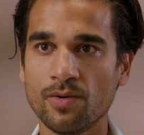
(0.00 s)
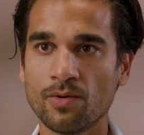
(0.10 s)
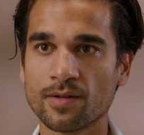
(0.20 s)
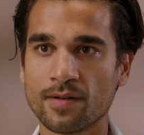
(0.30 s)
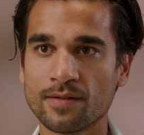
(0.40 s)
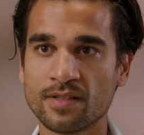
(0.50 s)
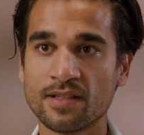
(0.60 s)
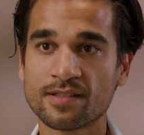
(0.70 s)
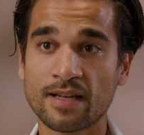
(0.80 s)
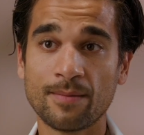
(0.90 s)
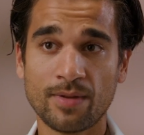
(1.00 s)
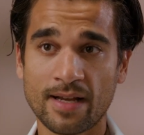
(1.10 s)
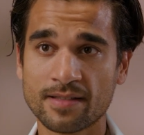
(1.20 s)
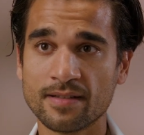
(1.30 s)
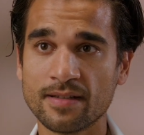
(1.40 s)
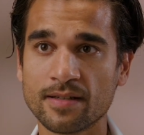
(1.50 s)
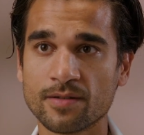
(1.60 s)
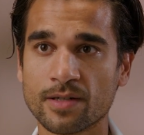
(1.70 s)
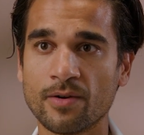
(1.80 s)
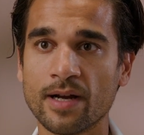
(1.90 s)
or to this complexity,
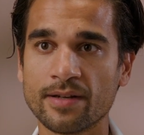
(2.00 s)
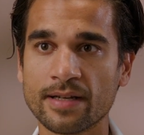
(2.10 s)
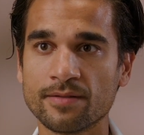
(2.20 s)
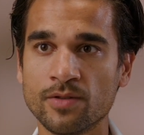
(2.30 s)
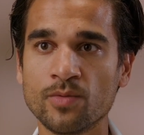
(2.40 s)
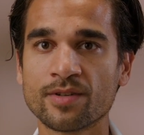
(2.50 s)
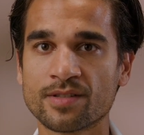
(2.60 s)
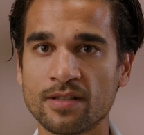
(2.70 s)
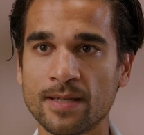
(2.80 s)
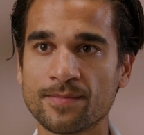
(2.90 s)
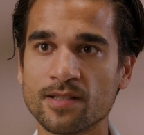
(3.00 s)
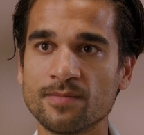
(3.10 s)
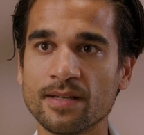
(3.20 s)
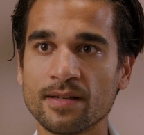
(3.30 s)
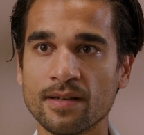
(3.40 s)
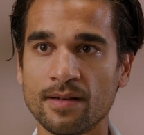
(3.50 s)
requiring numerous clips to be